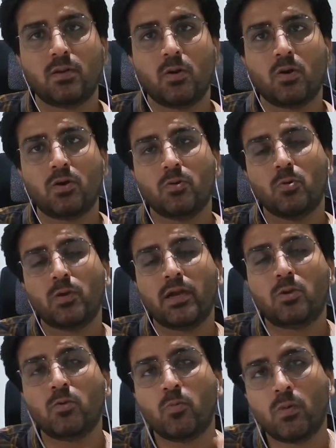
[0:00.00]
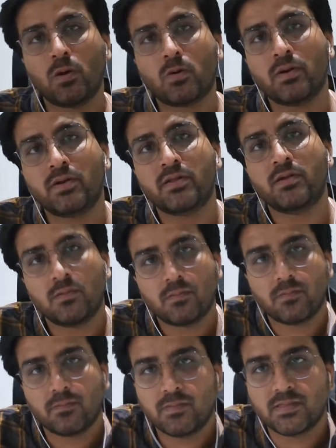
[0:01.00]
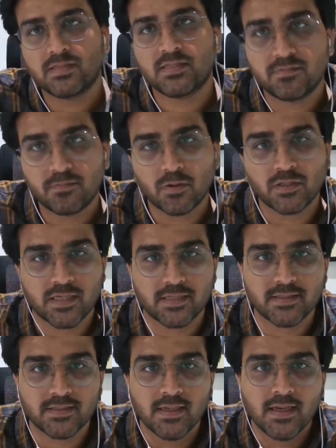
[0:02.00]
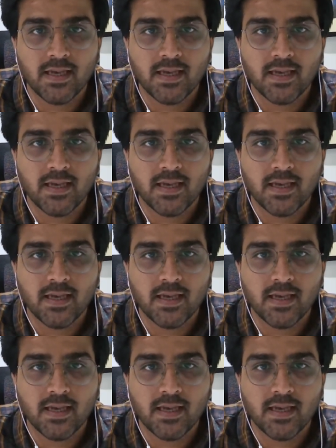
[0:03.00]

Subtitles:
or you get to work on real business projects.